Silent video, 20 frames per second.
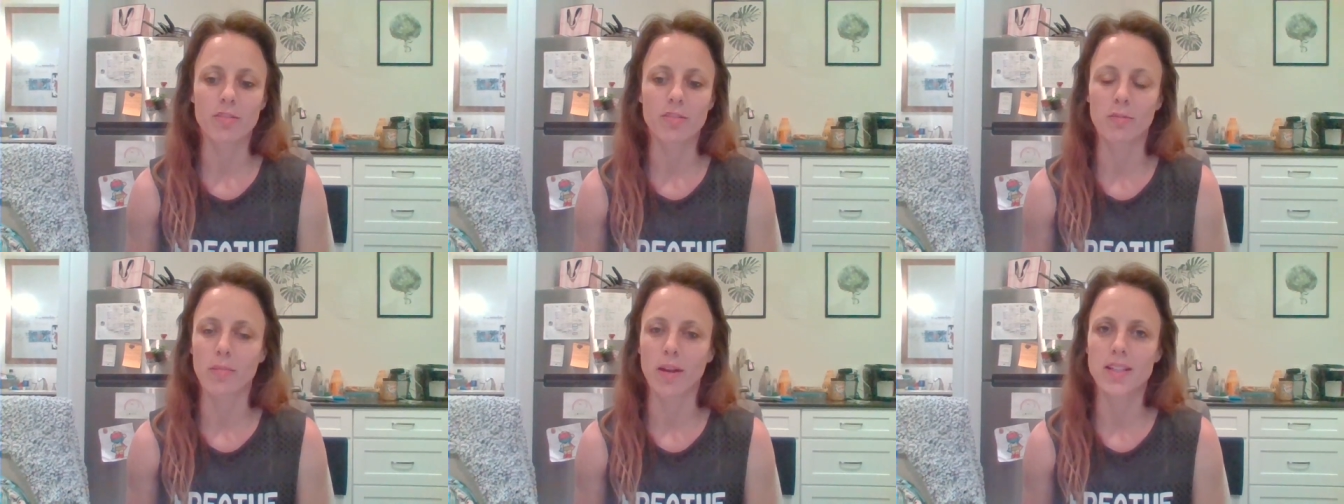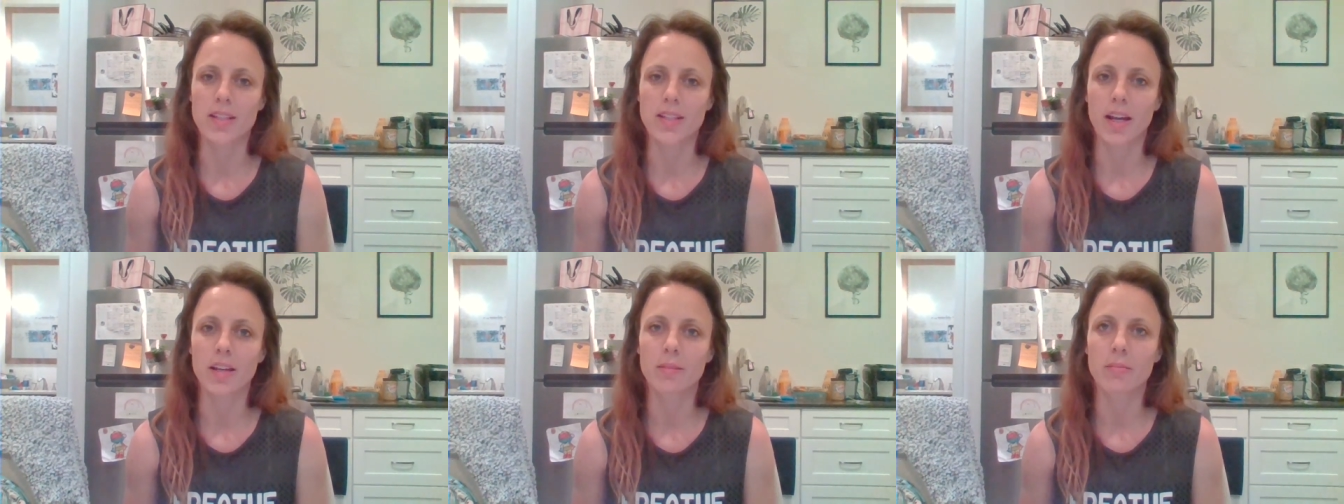from my
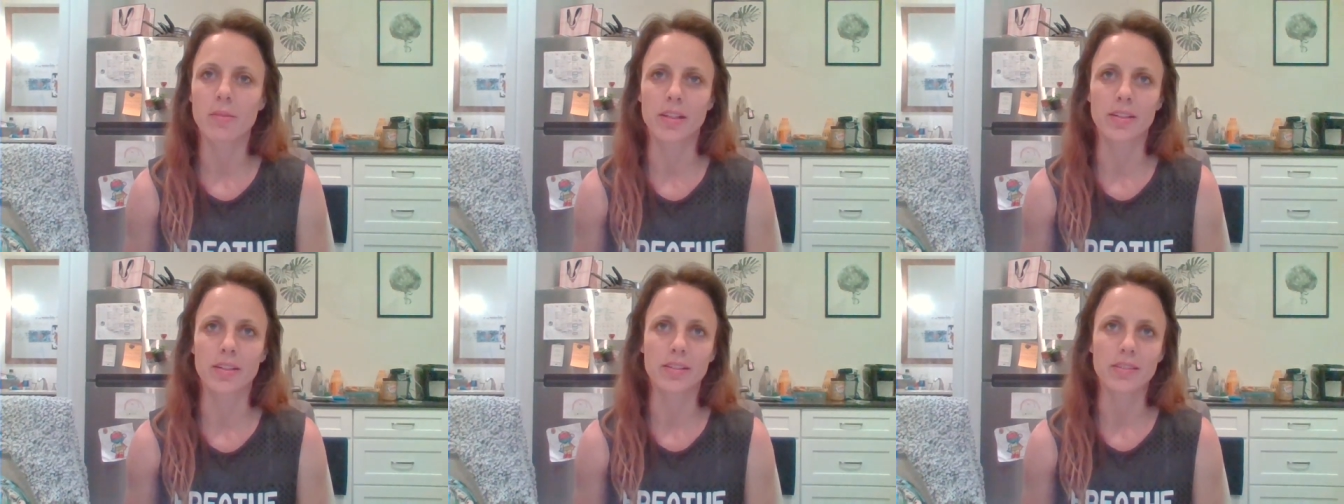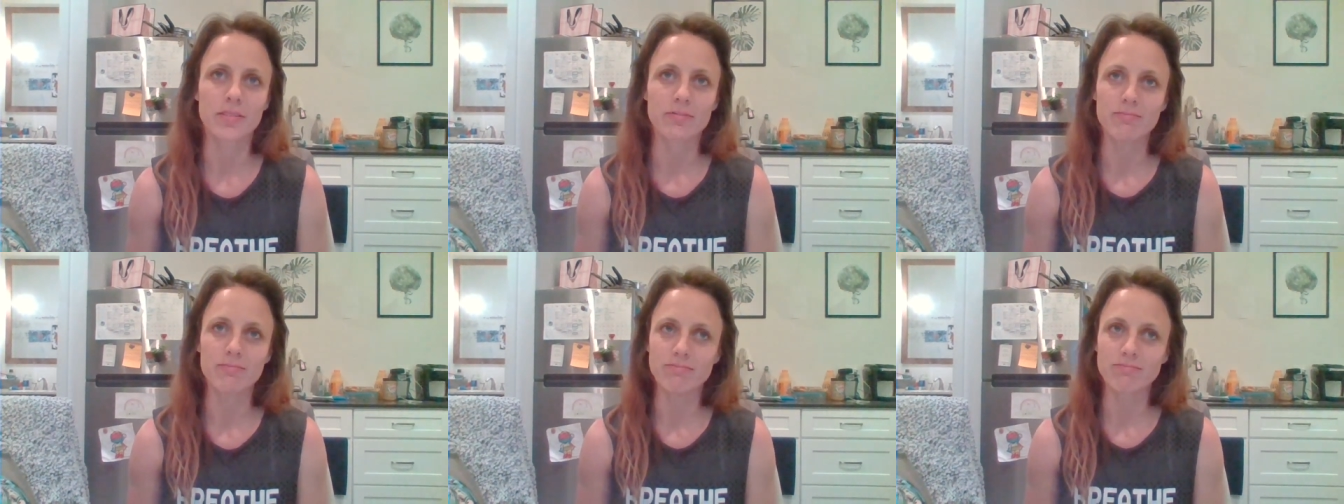time
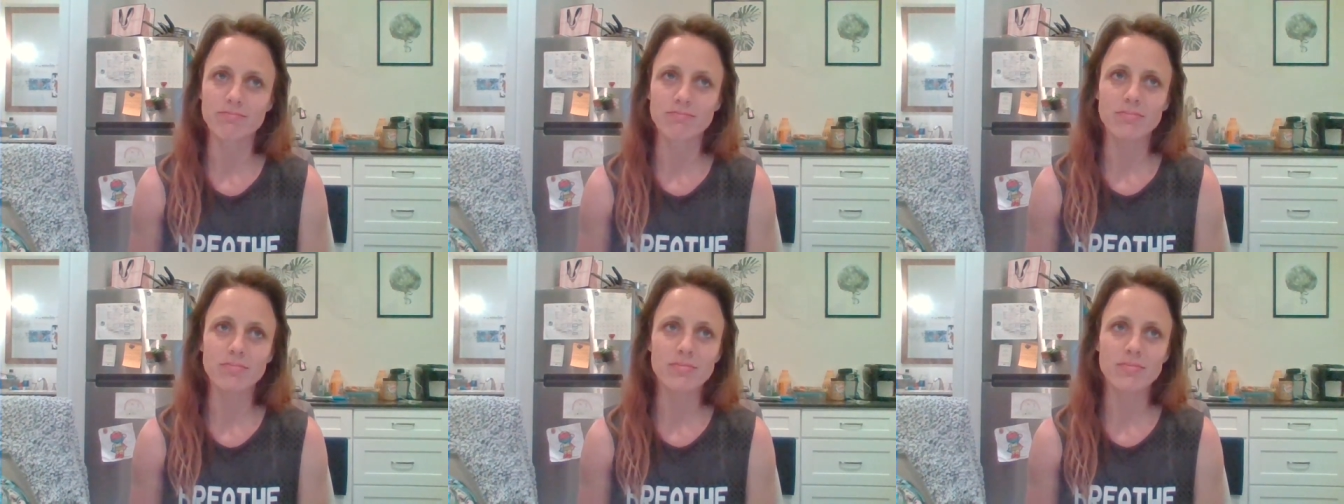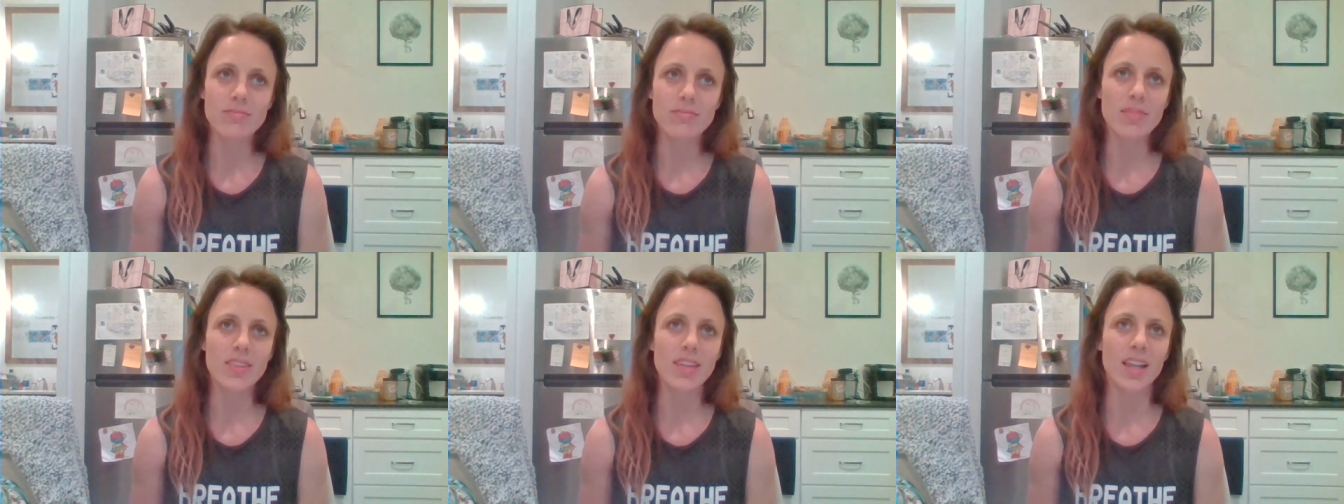here.
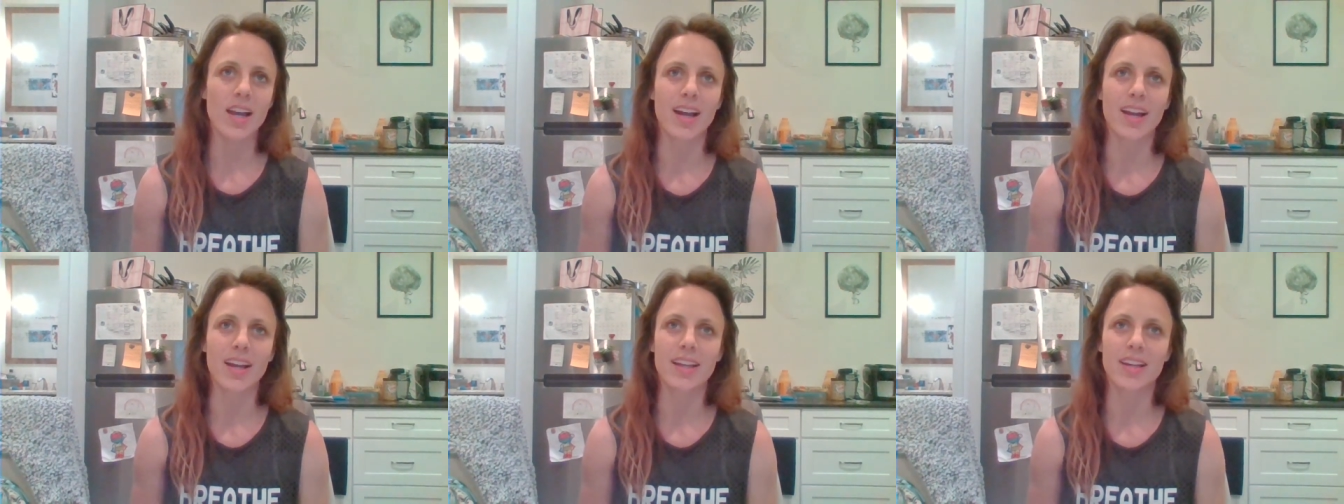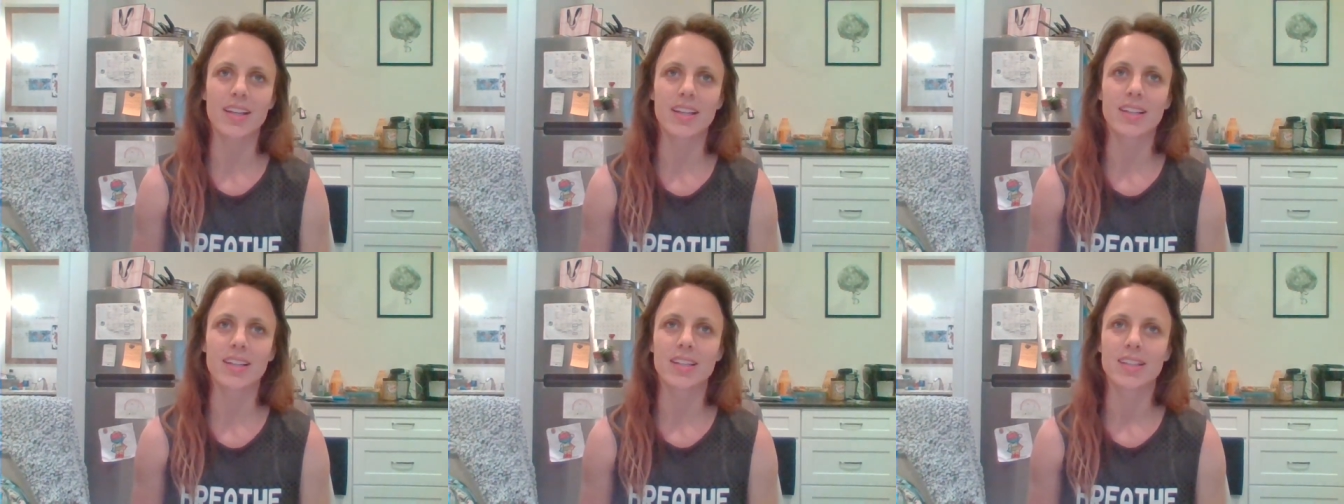
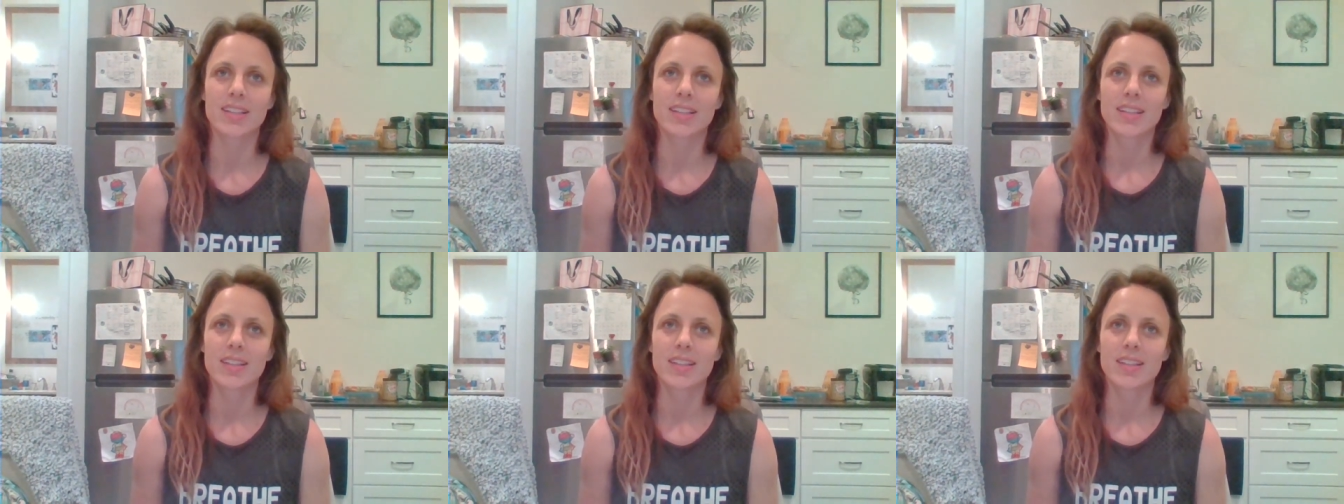I